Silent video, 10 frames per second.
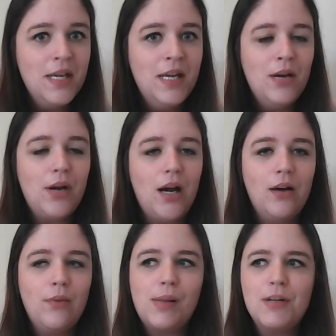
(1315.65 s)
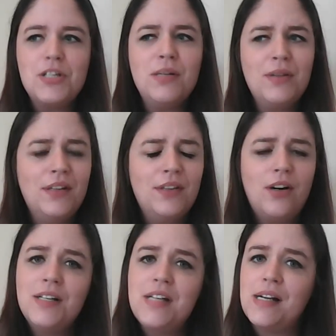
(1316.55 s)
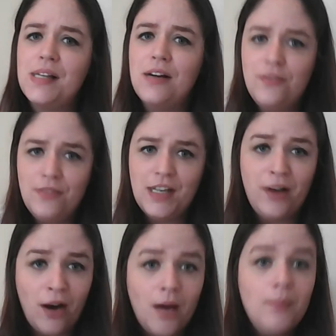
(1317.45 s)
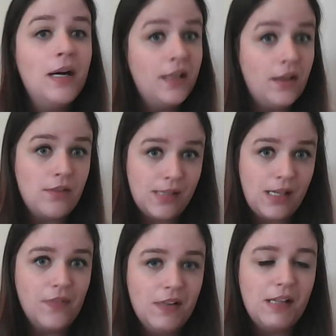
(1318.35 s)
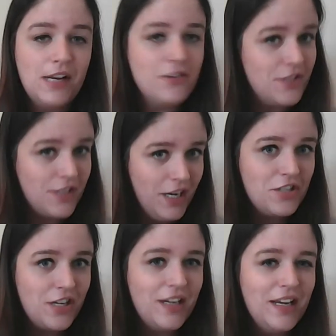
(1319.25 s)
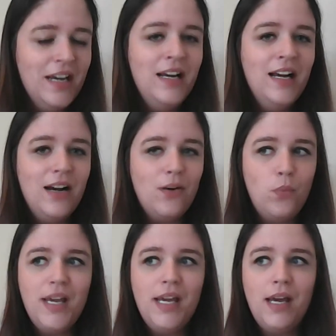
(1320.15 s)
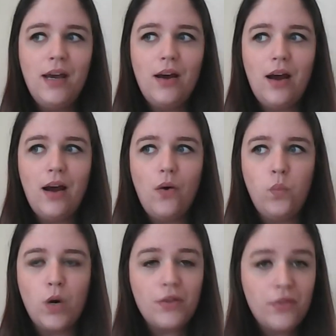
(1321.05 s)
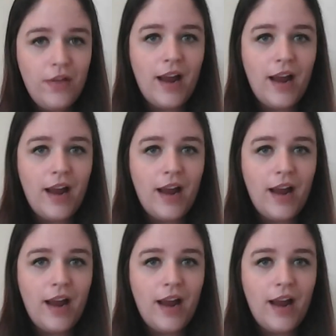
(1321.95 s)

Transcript: Especially within the context of Vietnam, another Southeast Asian nation, we were there